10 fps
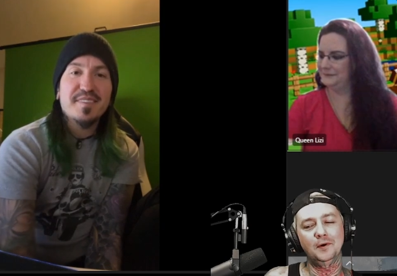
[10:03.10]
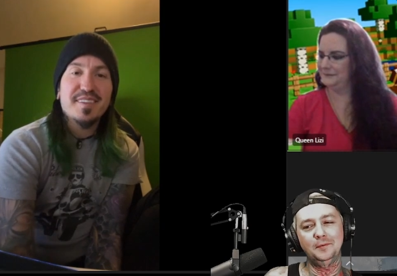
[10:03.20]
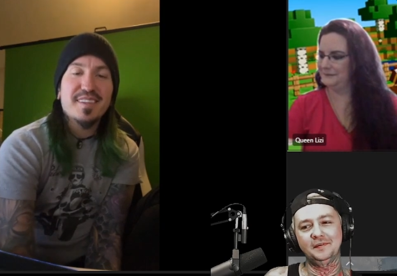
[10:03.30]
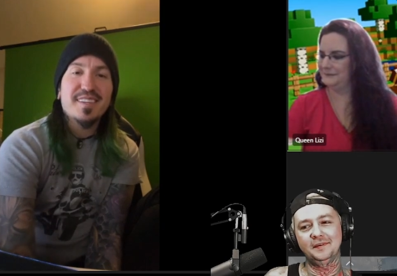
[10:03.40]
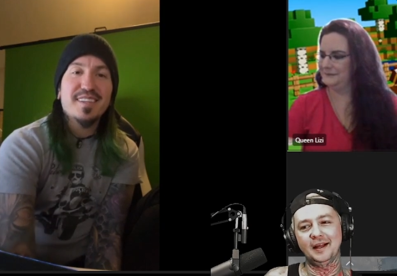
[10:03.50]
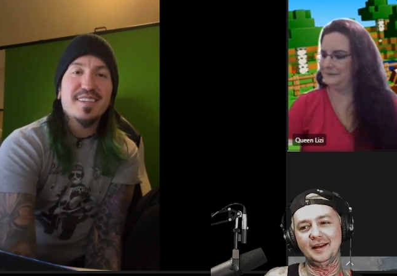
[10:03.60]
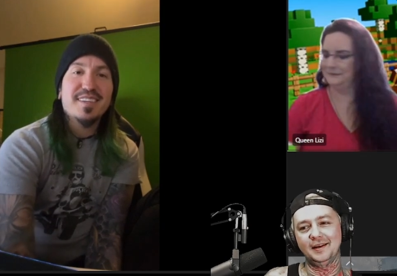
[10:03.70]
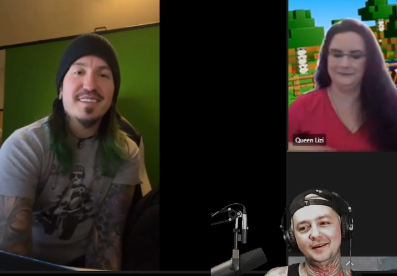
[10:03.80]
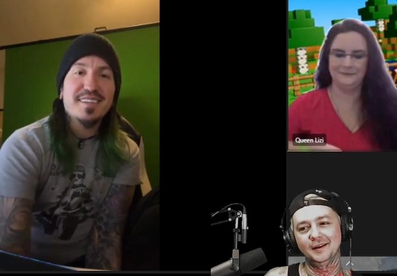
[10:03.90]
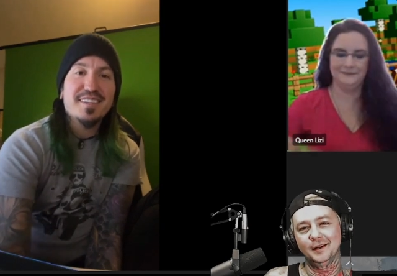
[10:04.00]
Speaker 1: it was
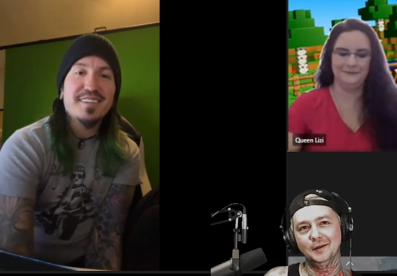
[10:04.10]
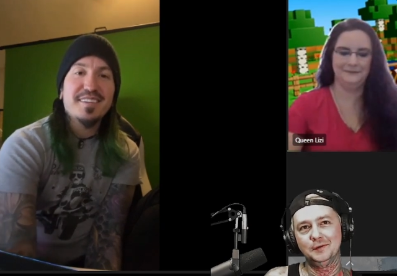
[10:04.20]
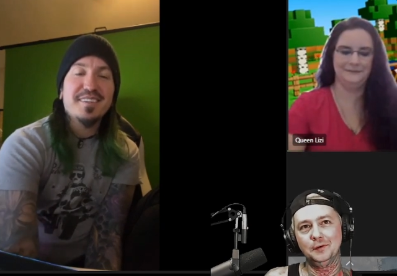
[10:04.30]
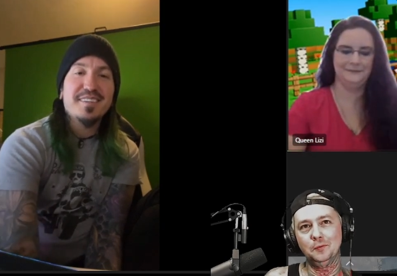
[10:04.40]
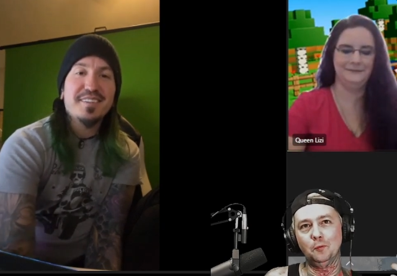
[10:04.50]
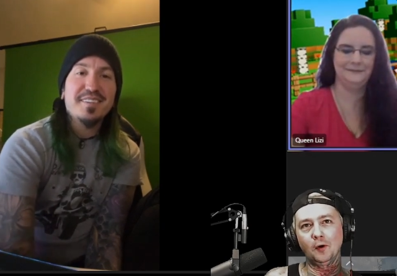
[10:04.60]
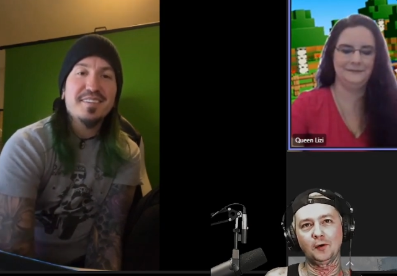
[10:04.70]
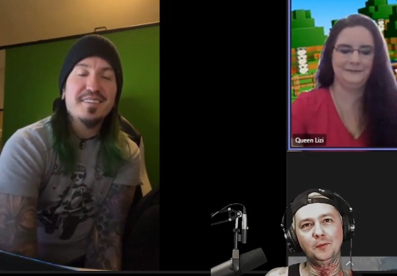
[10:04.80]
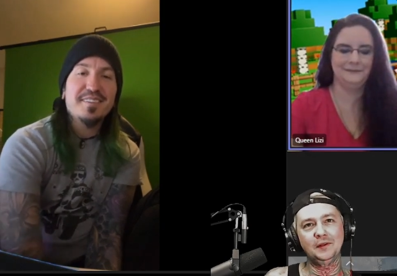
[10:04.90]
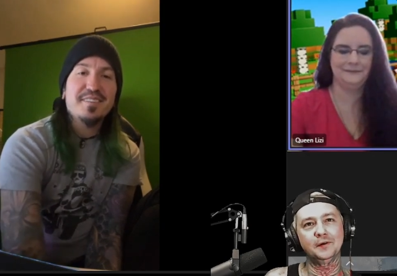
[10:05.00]
like to
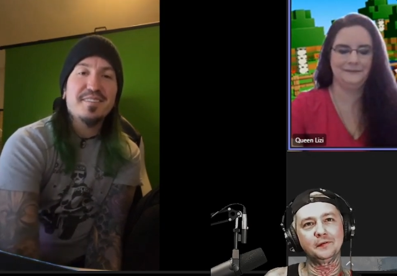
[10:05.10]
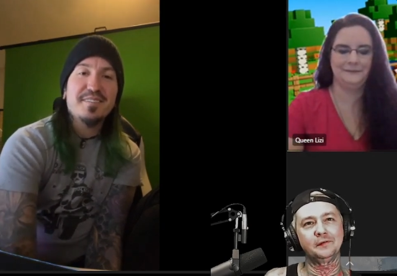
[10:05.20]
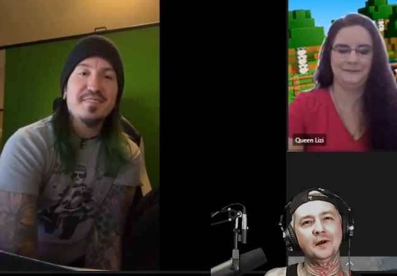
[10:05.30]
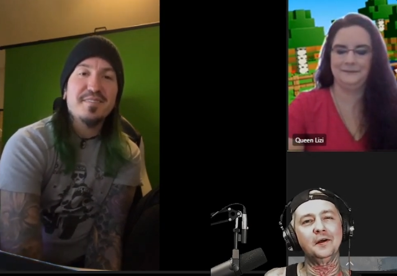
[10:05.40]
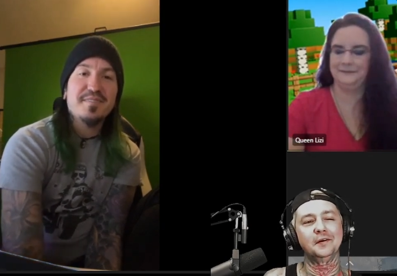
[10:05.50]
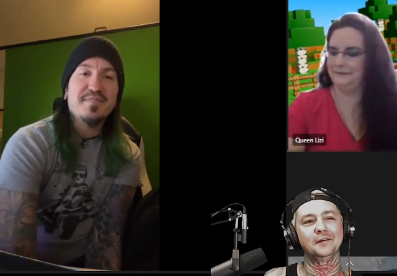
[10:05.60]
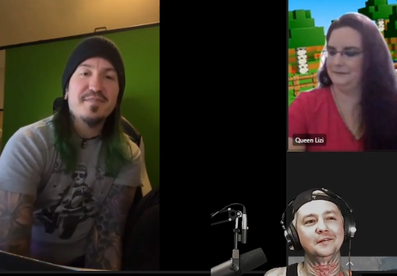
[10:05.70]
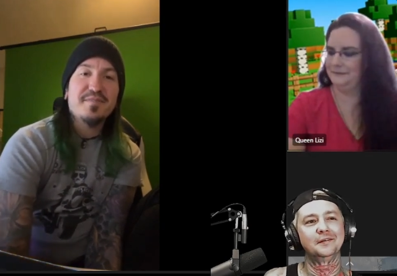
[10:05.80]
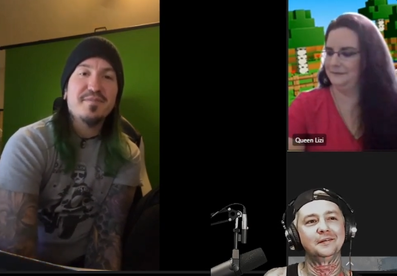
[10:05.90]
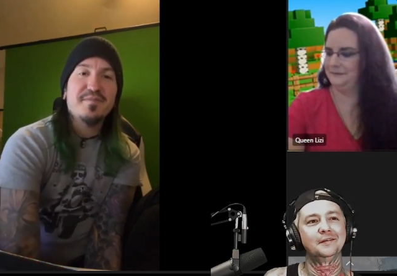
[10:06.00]
work with your son
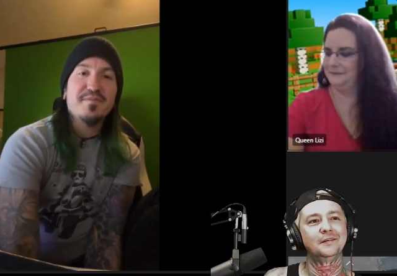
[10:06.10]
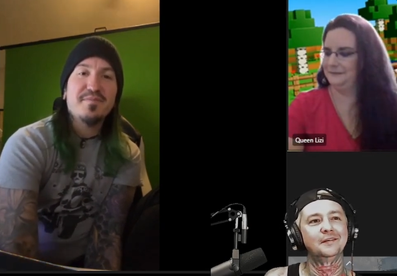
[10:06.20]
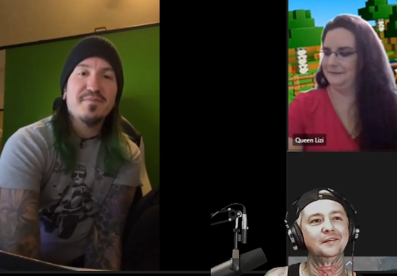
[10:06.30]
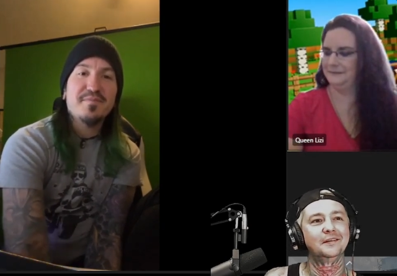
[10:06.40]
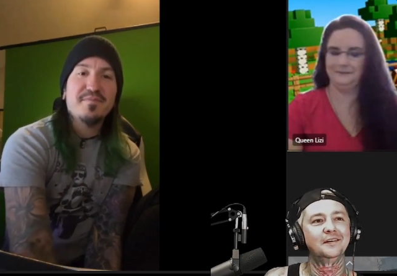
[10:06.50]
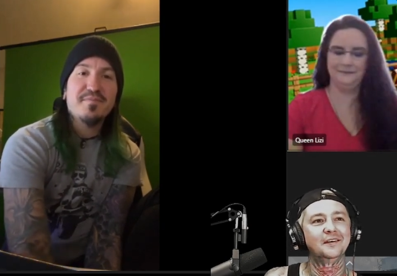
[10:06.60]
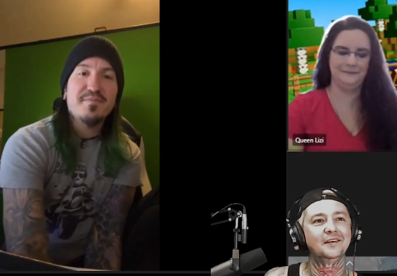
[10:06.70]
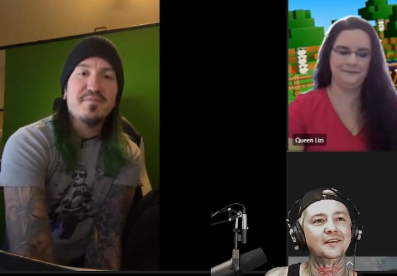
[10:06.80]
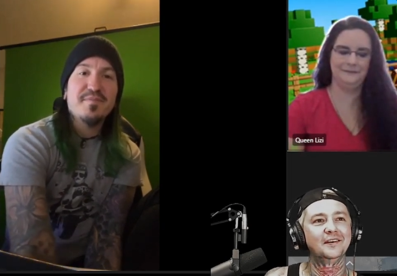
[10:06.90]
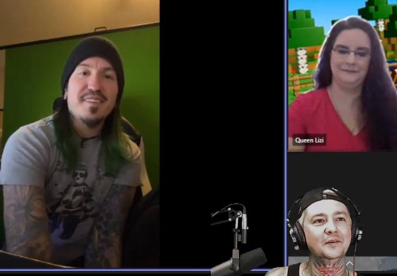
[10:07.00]

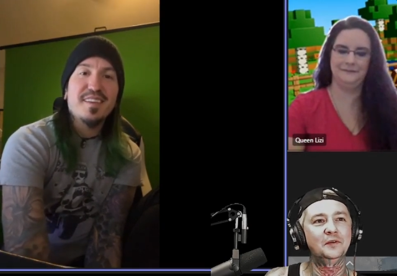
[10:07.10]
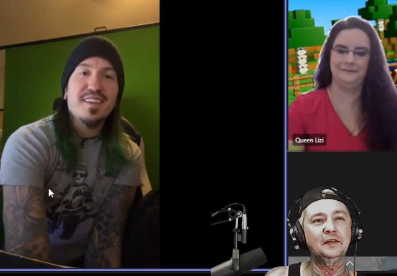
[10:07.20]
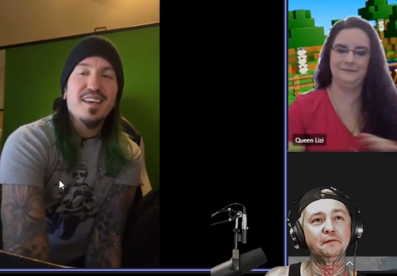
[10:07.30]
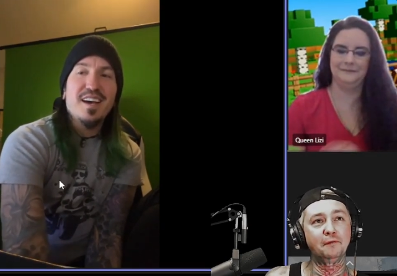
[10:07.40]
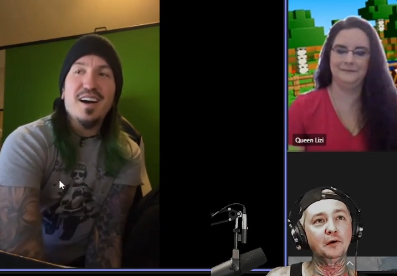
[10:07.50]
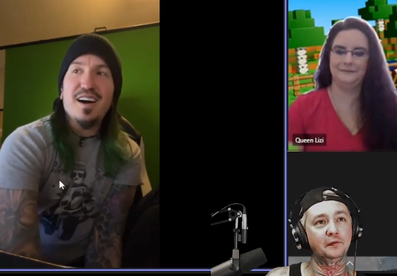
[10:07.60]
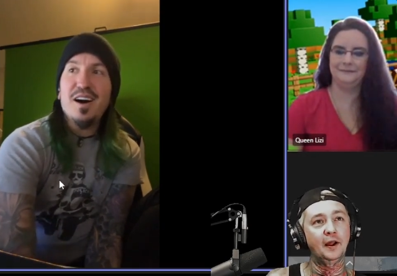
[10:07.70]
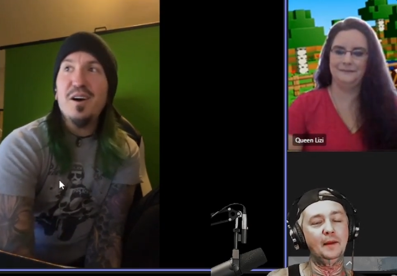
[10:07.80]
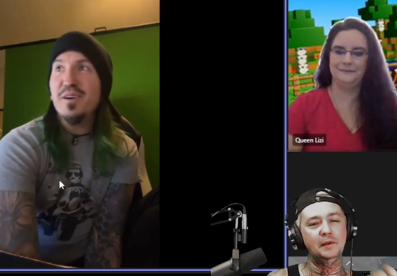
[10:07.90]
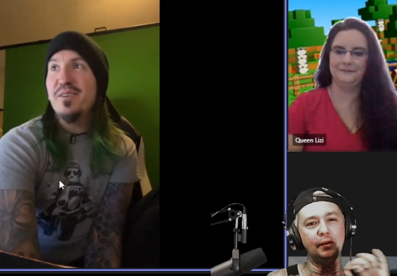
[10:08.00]
was that the first
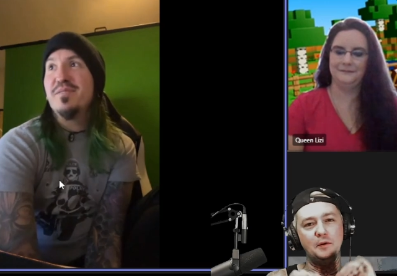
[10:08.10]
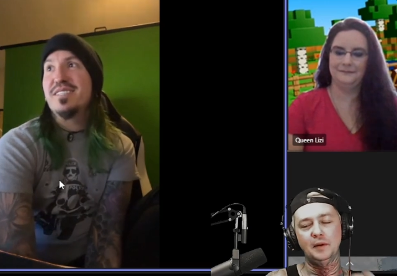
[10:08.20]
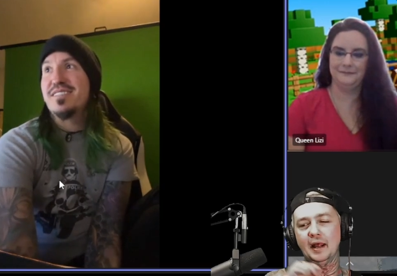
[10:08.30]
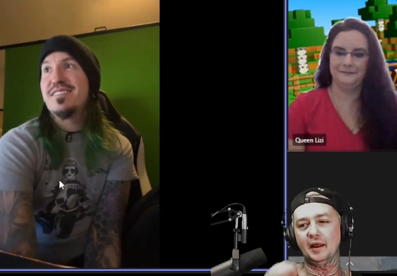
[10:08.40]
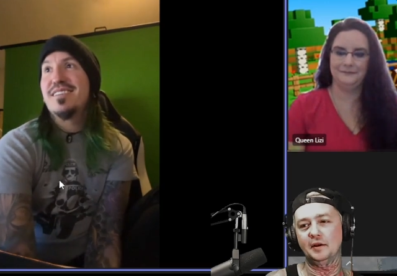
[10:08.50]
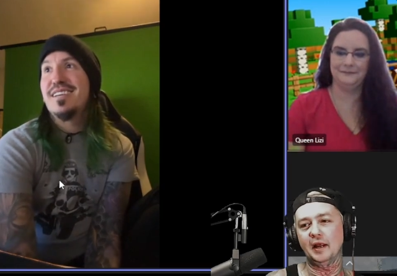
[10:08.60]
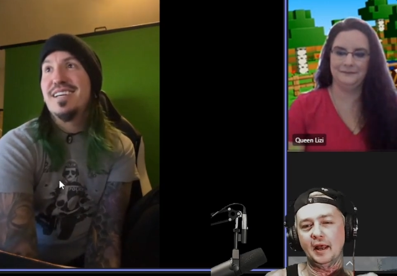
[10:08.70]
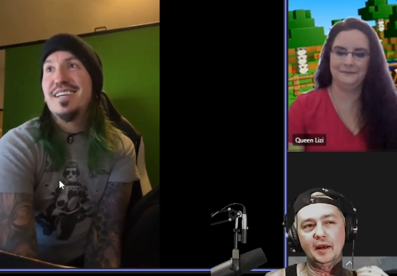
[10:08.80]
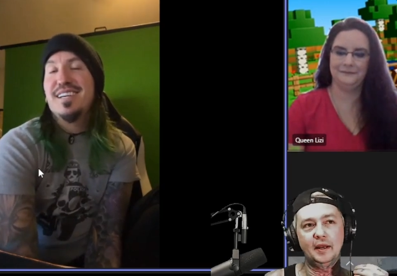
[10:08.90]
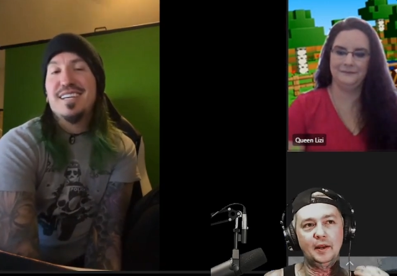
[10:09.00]
time oh, that you was... had
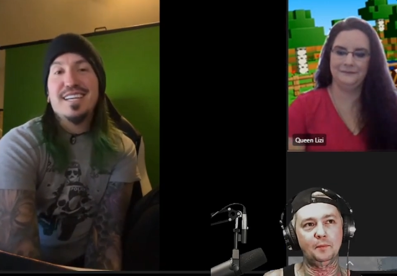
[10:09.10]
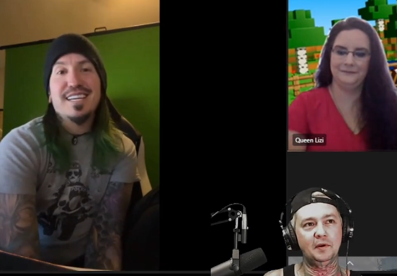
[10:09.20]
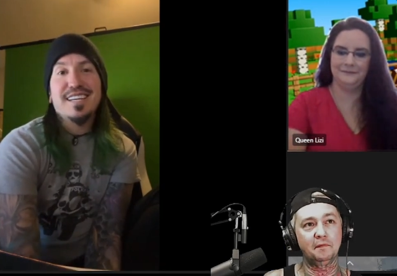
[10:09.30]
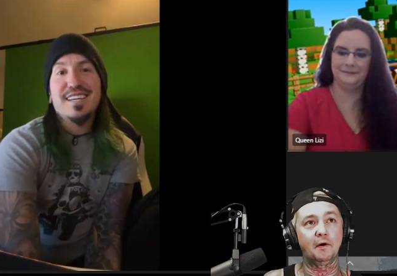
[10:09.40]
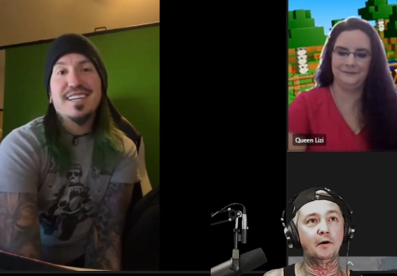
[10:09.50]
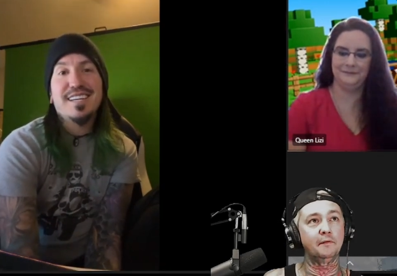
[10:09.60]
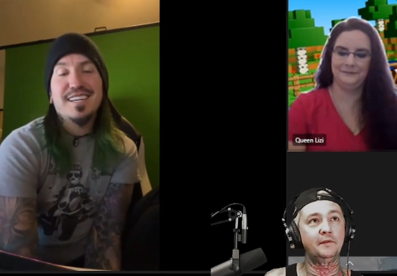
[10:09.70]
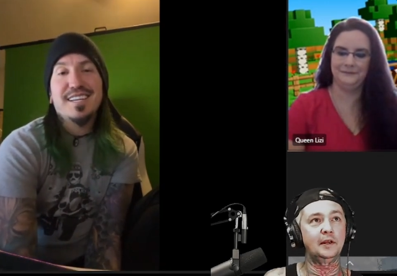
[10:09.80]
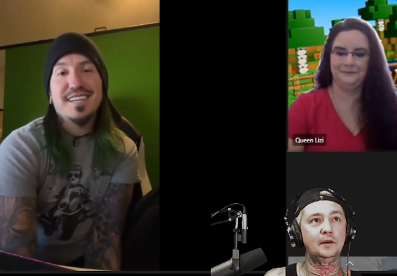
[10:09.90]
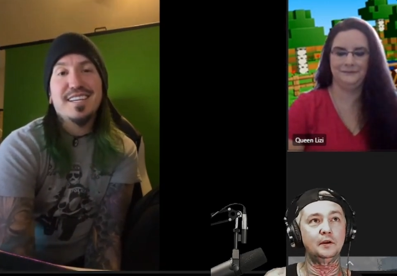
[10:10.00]
had him involved
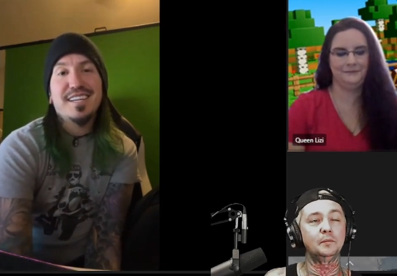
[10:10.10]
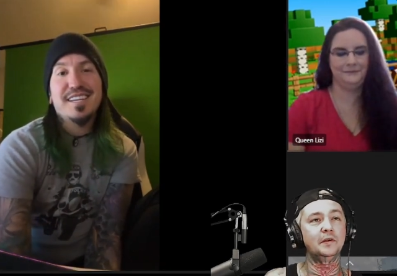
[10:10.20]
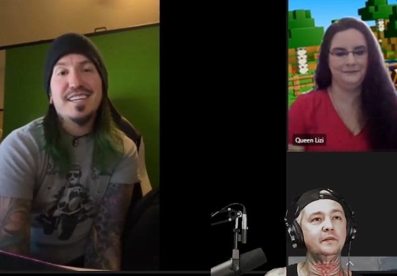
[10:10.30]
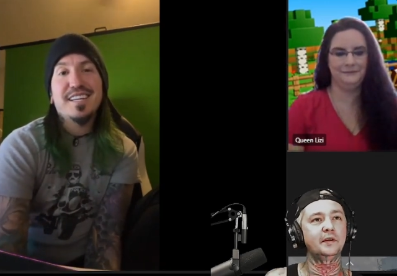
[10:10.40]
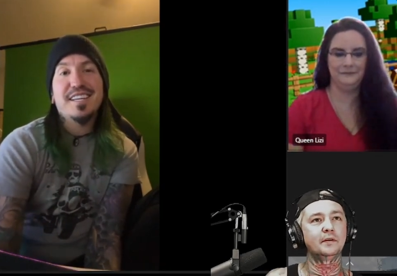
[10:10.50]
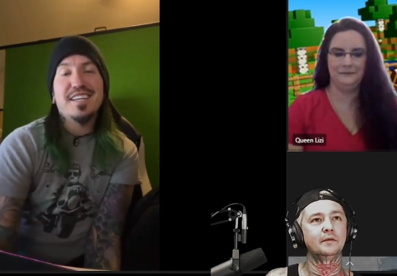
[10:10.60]
in your music